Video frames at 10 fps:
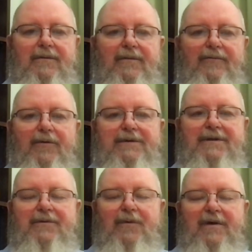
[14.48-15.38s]
We've looked
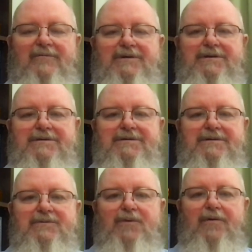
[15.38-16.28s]
at the way of Jesus
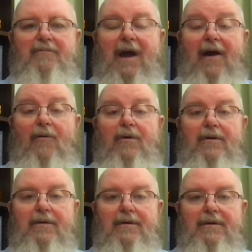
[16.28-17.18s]
as one of power,